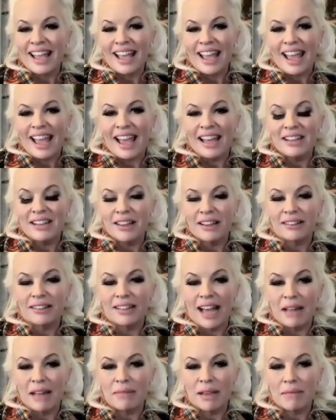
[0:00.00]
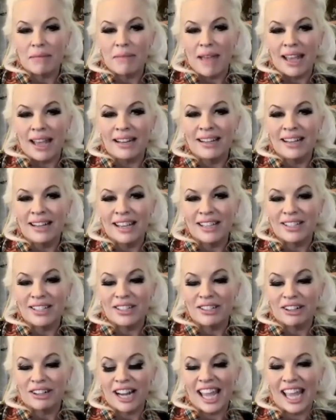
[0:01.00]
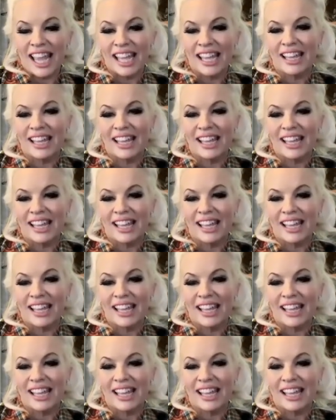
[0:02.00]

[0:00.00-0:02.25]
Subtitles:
and the Clan MacBean history.